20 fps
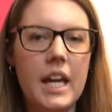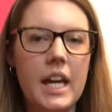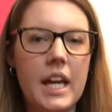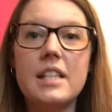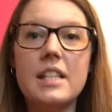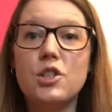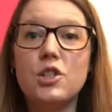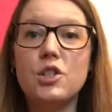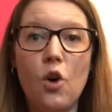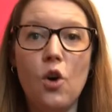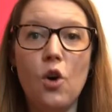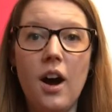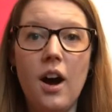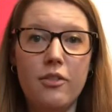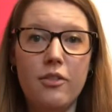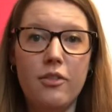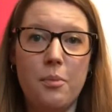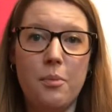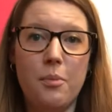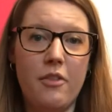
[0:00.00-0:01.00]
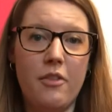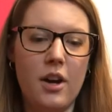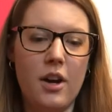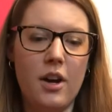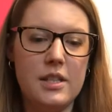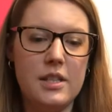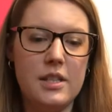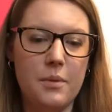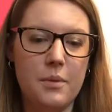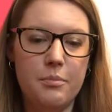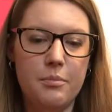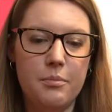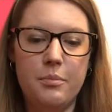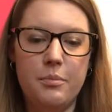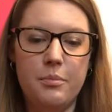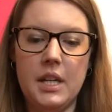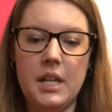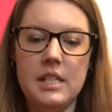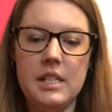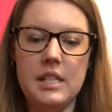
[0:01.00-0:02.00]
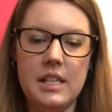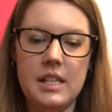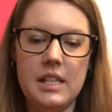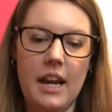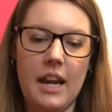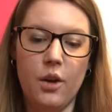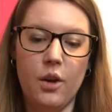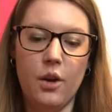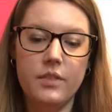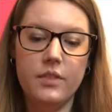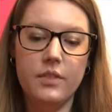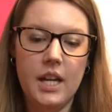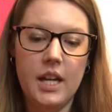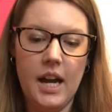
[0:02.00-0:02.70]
It's not a Hufflepuff item, but it is yellow.